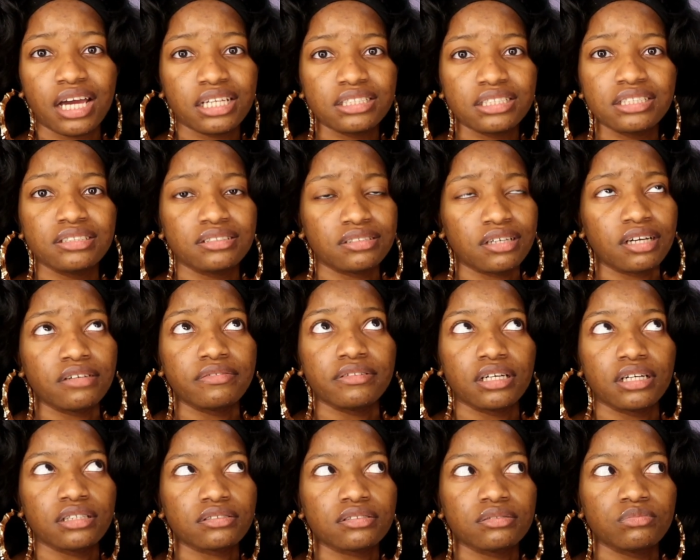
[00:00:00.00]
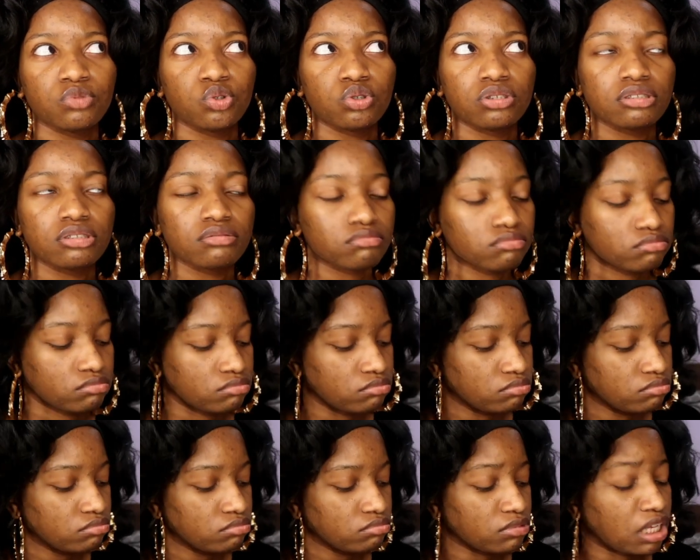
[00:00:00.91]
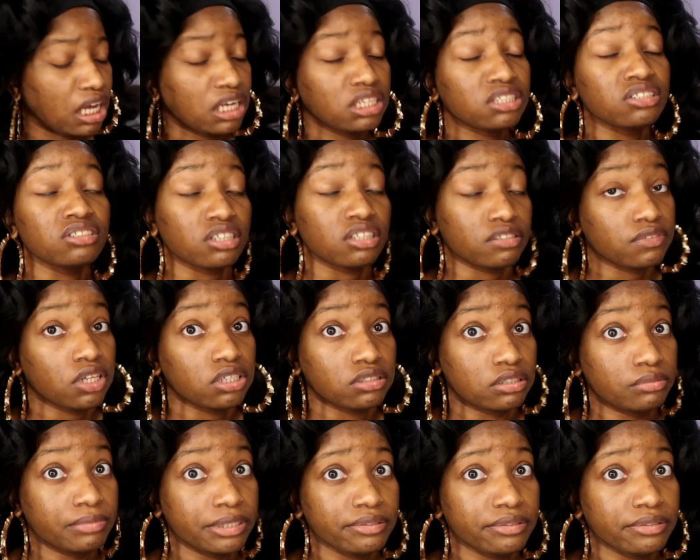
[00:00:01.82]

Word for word: I need to start flossing more. I need to start flossing,